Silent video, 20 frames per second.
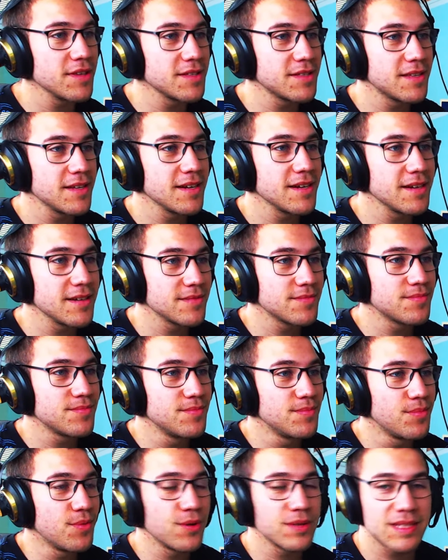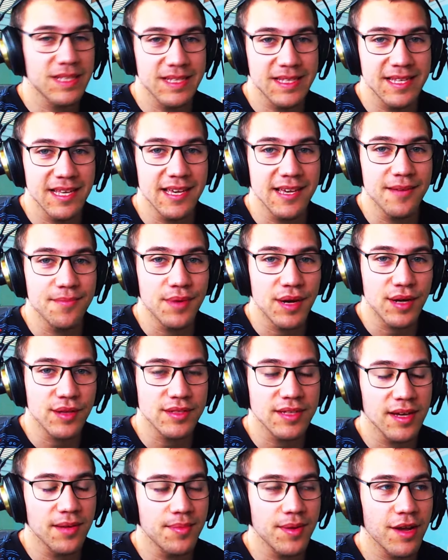what is there more to say
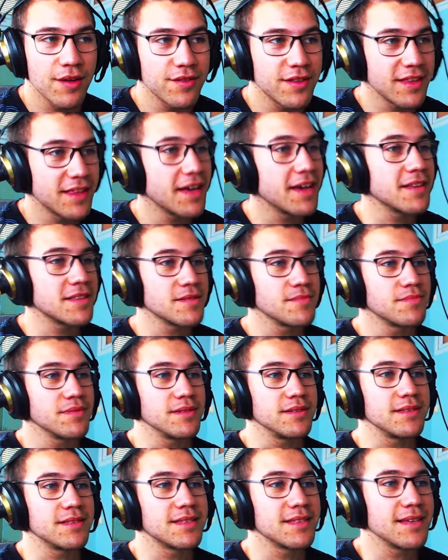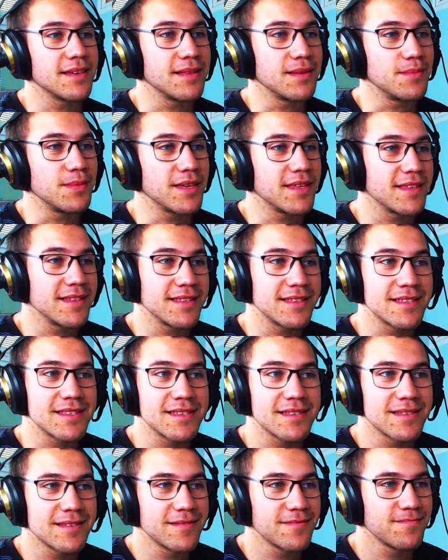about Gabriel that hasn't been said? I mean,
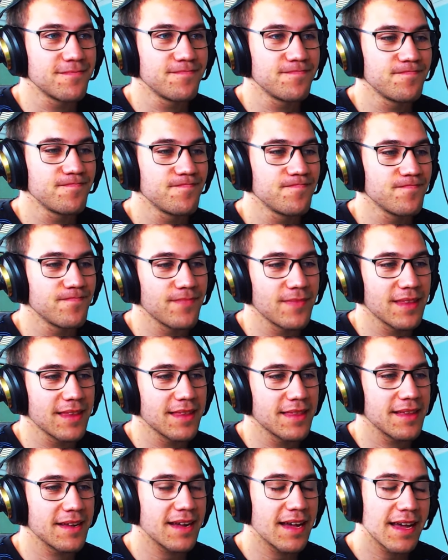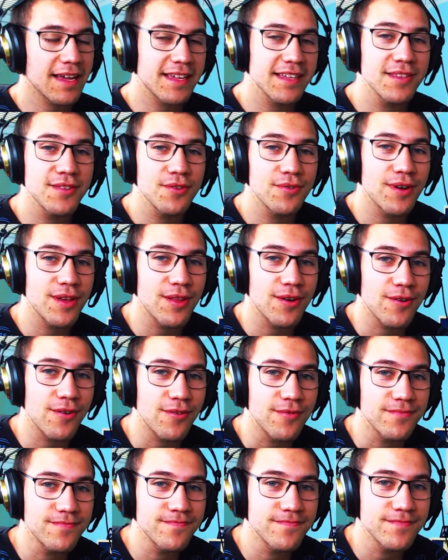it's... the guy can do it
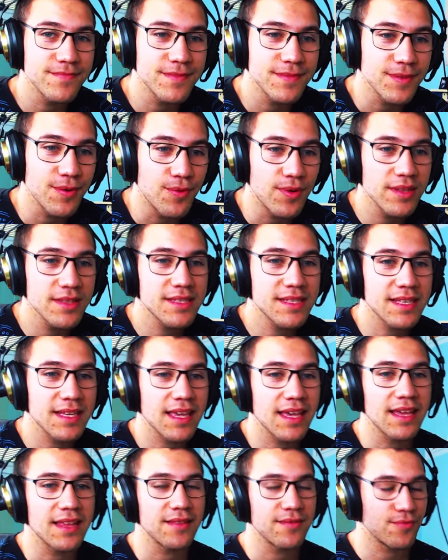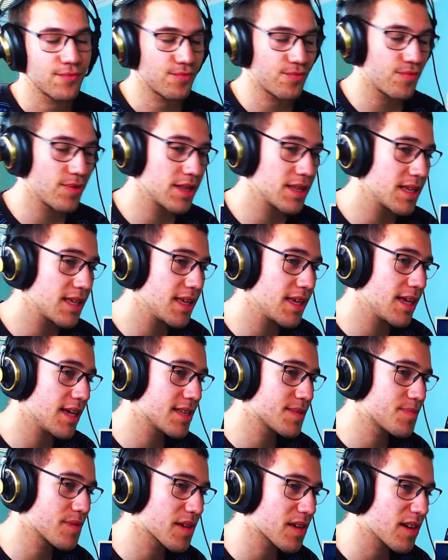all. Once again, what he
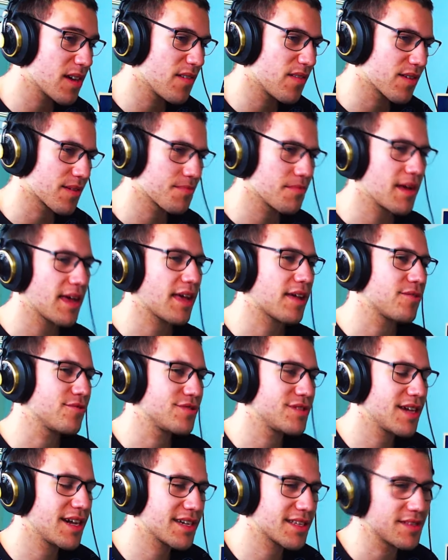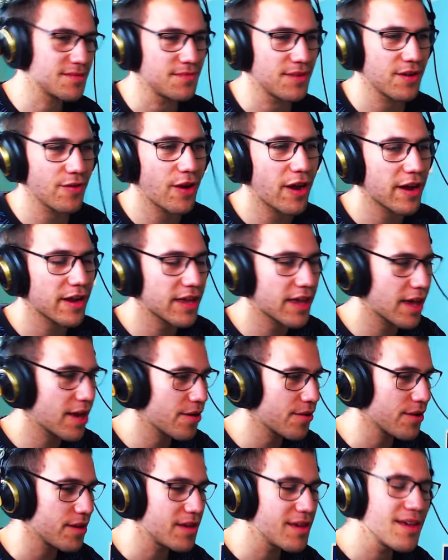has been covered, Michael Jackson, Mariah
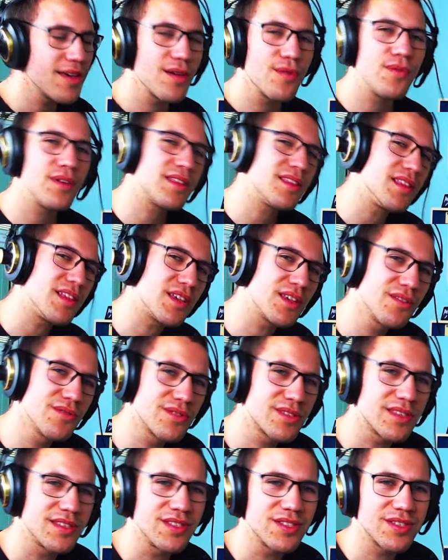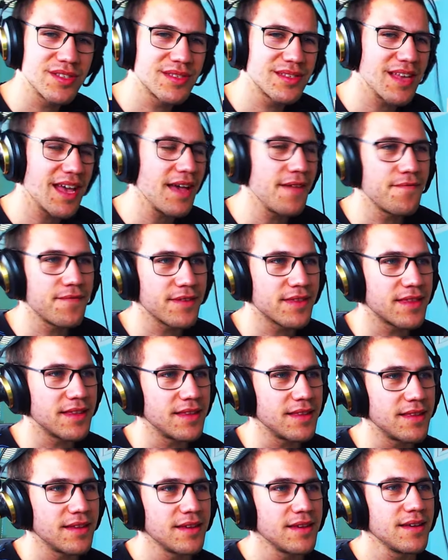Carey, Whitney Houston, just
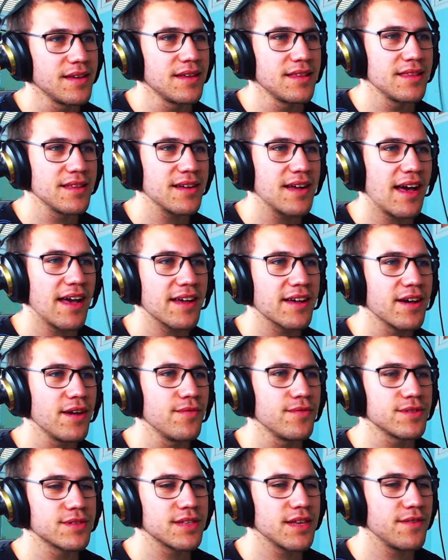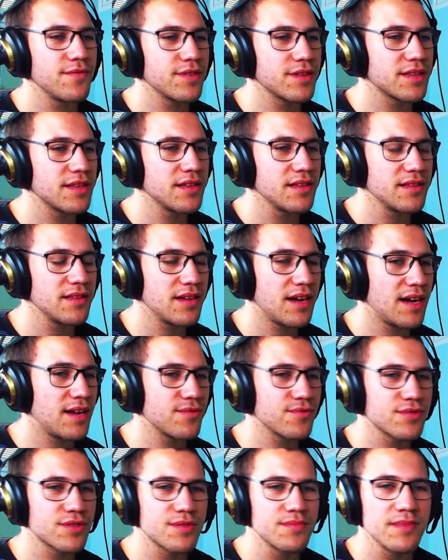everything. The guy covers everything,
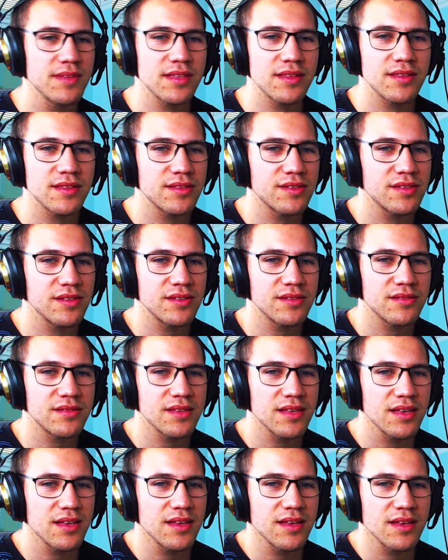Aerosmith,